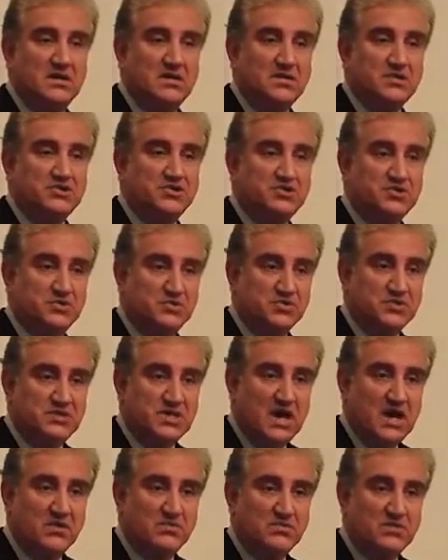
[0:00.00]
shoot
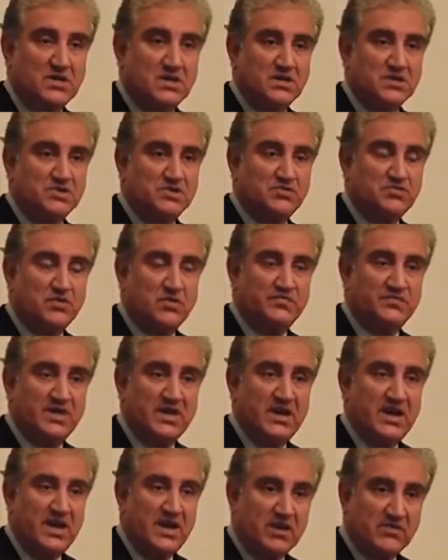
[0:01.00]
down 2 of their
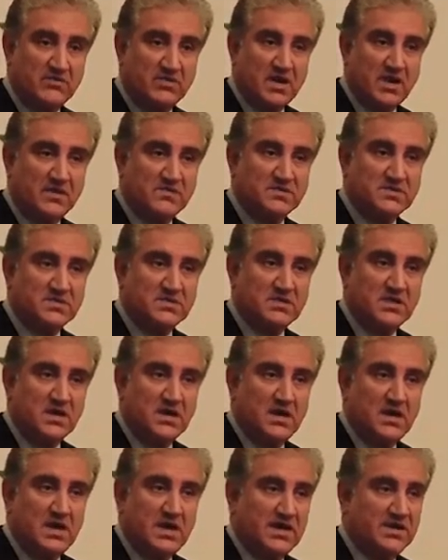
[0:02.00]
aircrafts
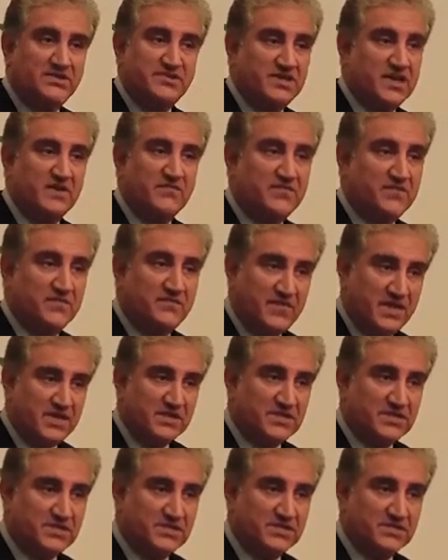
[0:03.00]
in
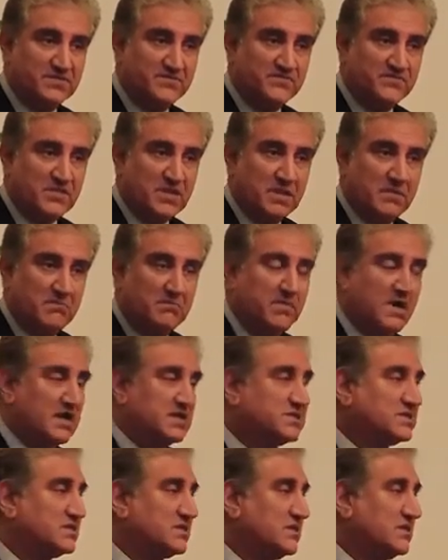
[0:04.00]
self-defense,
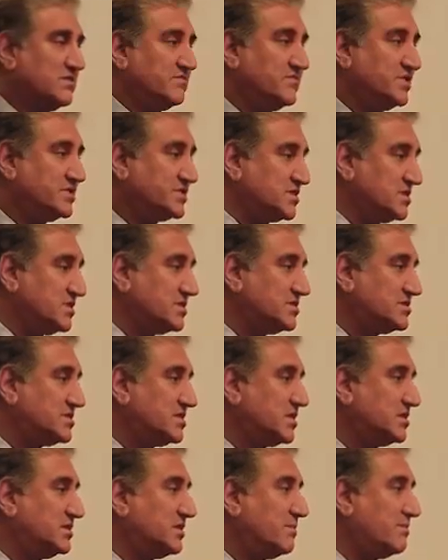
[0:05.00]
but
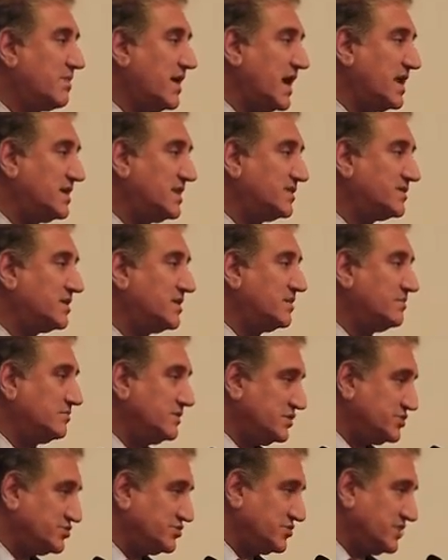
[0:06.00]
returned the pilot
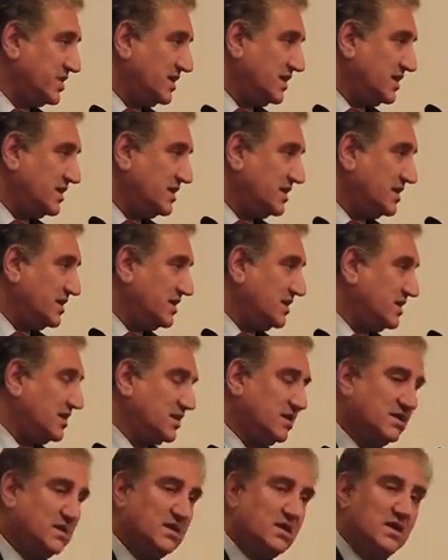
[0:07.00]
immediately.
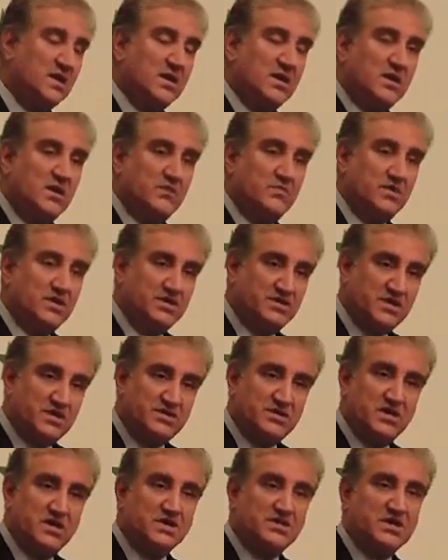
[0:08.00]
We
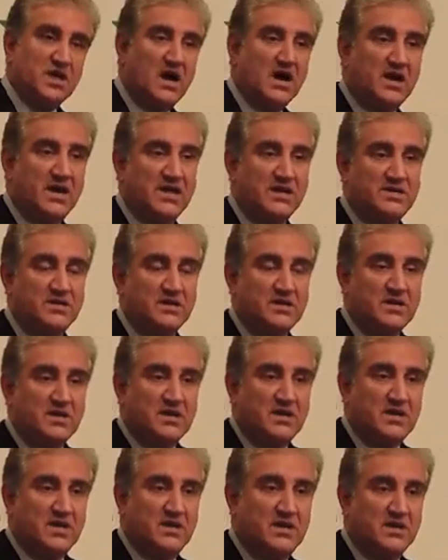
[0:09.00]
did target
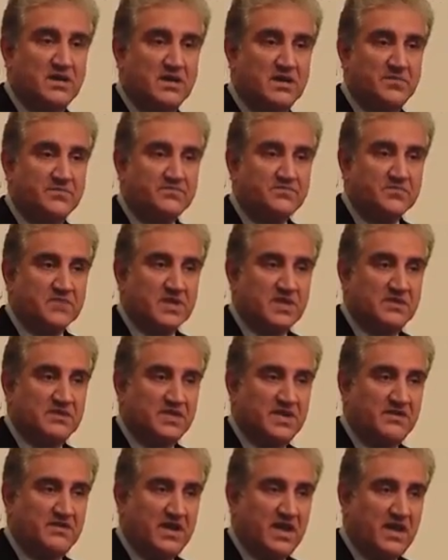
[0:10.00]

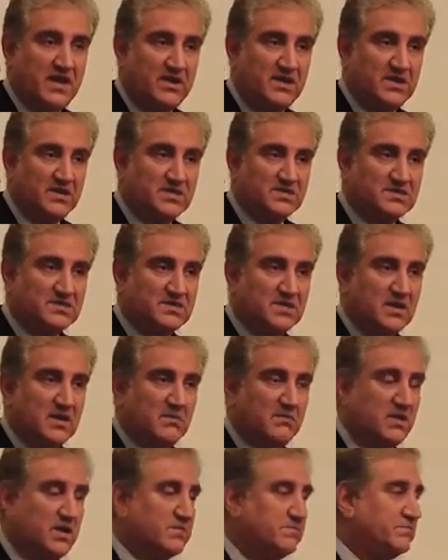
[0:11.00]
their areas,
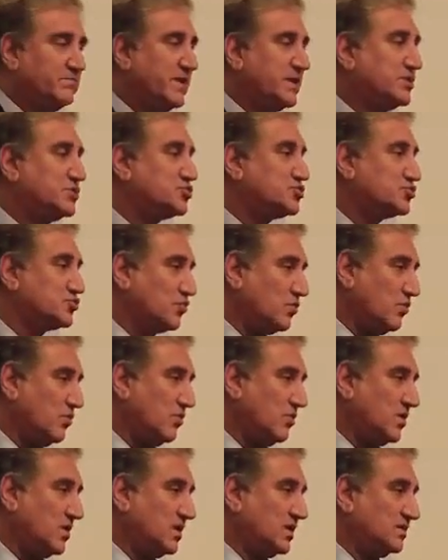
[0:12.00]
but made sure
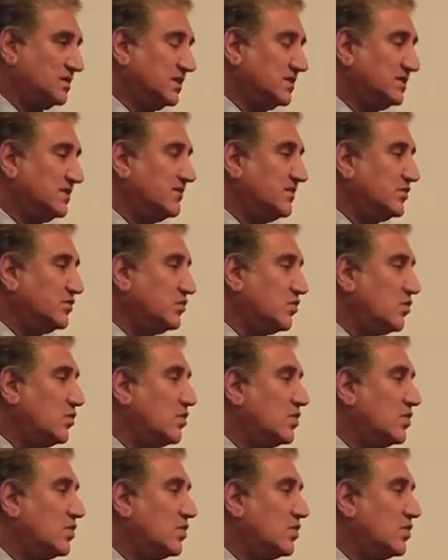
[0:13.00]
that there were no